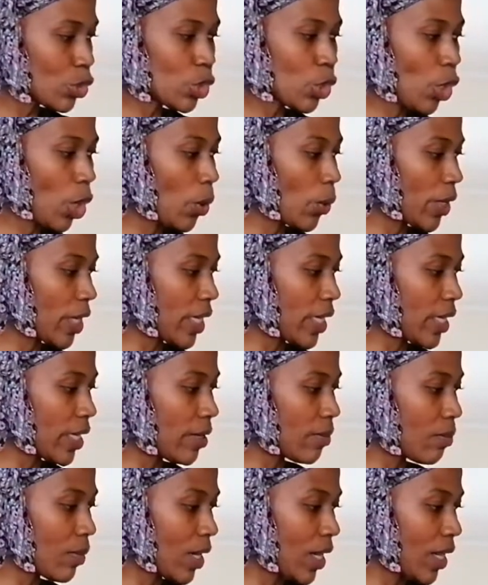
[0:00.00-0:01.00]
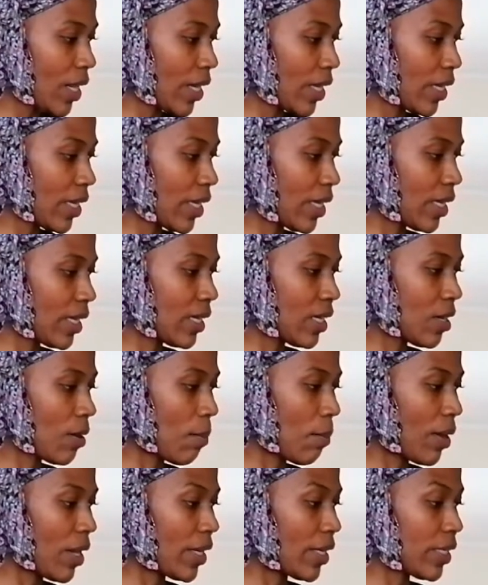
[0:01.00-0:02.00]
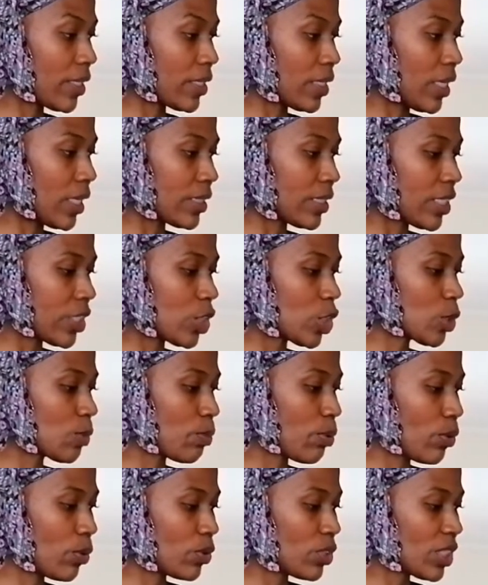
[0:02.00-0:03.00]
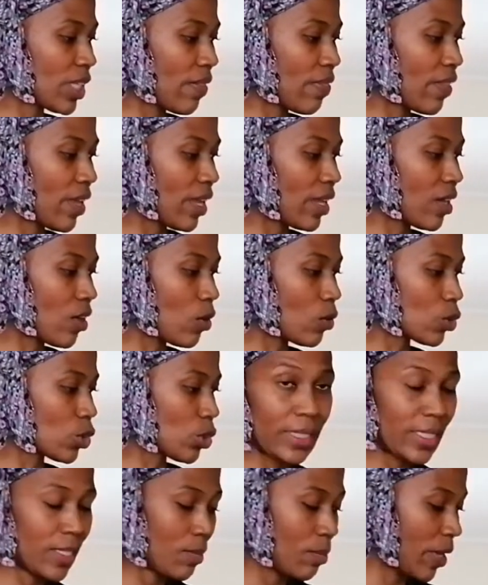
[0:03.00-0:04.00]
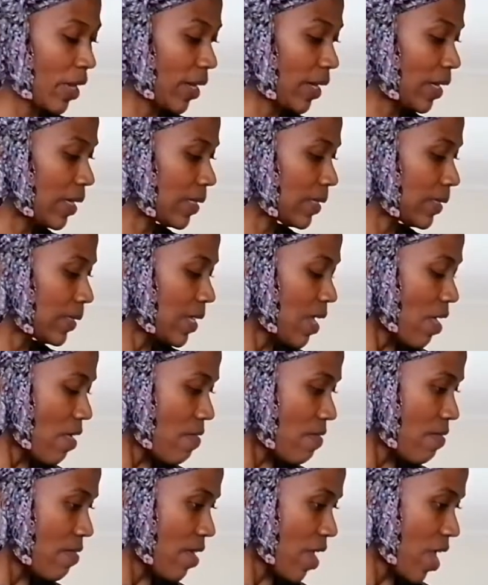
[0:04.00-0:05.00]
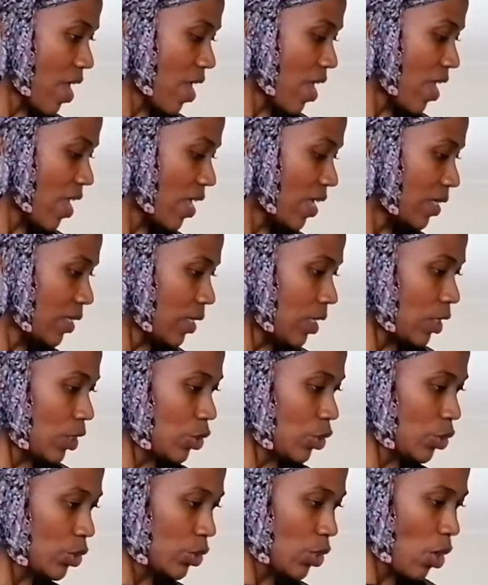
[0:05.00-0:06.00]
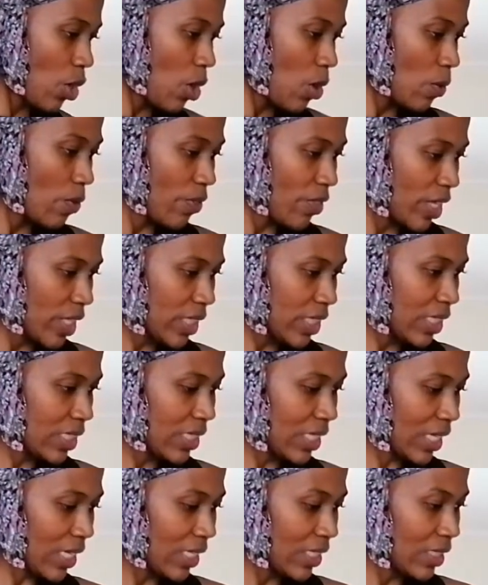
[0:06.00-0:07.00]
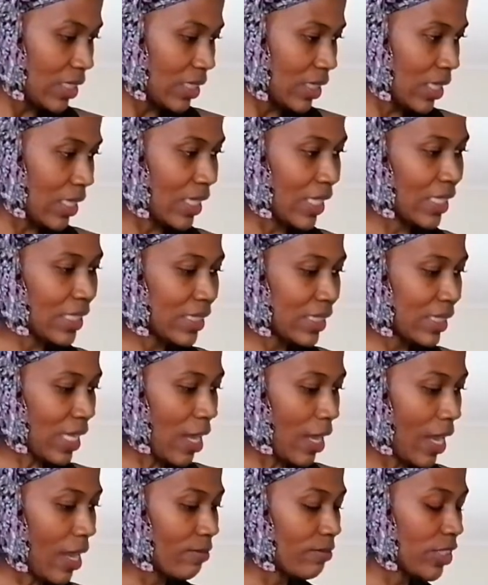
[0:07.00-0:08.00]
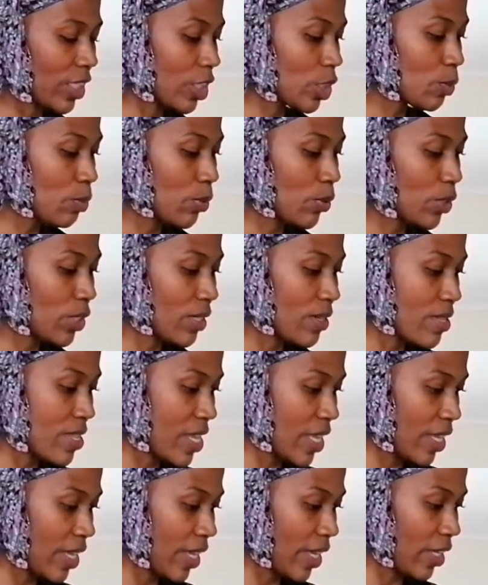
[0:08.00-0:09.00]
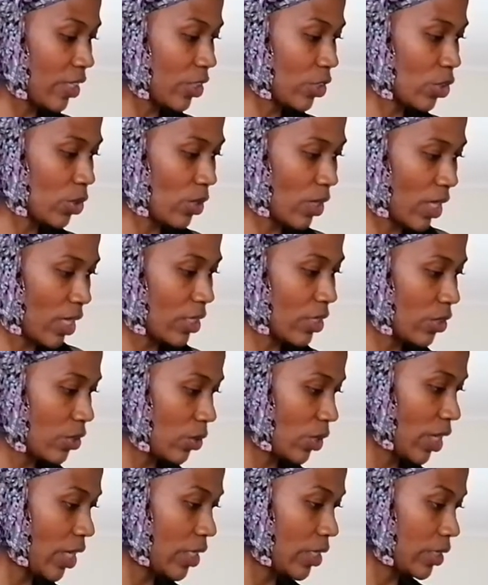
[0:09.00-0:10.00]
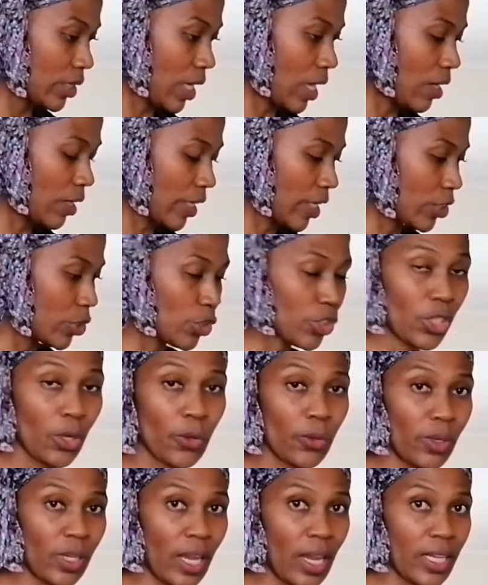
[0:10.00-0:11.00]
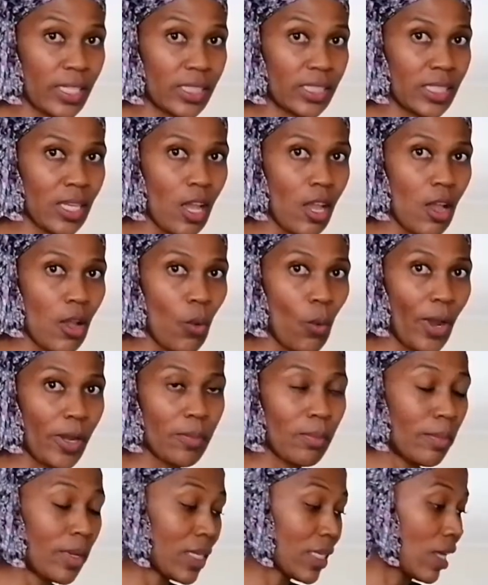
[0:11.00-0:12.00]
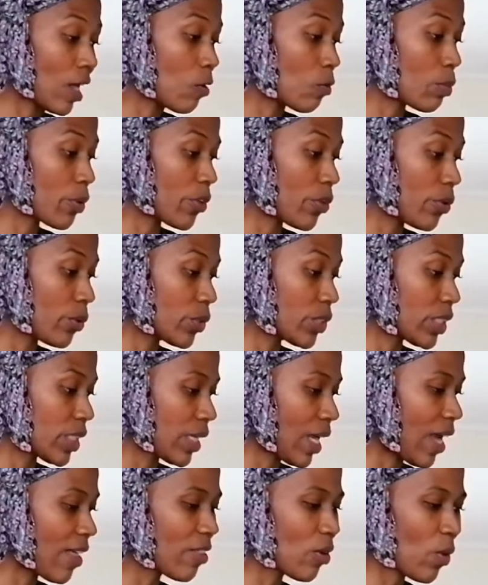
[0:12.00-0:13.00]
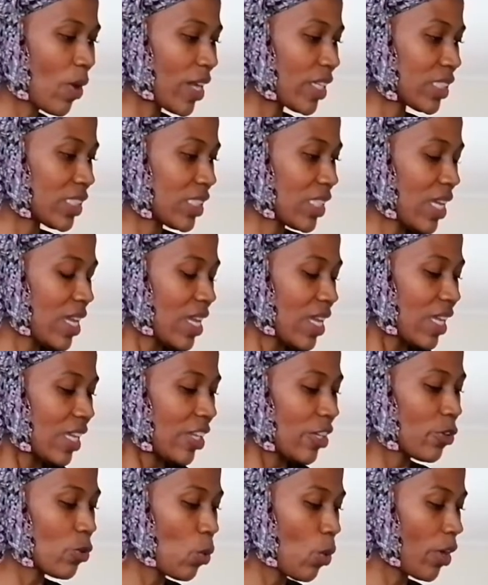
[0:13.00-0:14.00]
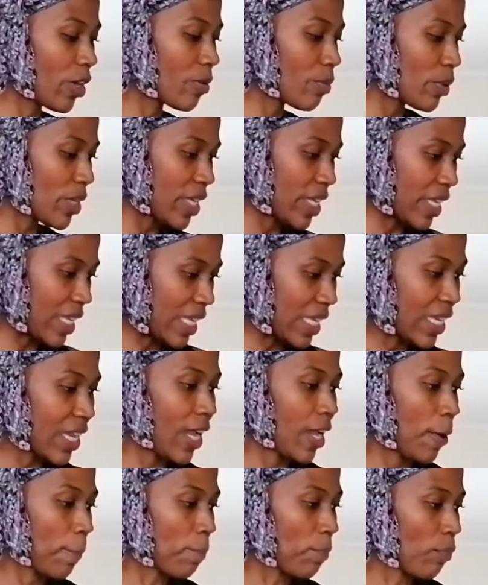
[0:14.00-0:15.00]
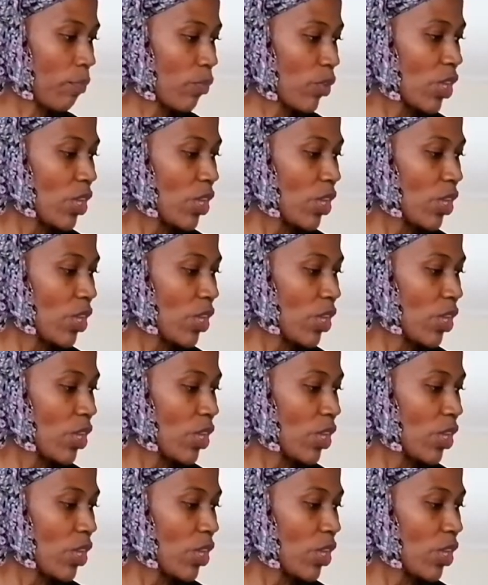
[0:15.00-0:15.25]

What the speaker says: throw in my teaspoons and then also tea bag there. So I've just put it here so that I can show you guys what milk I'll be using. Otherwise it won't be here.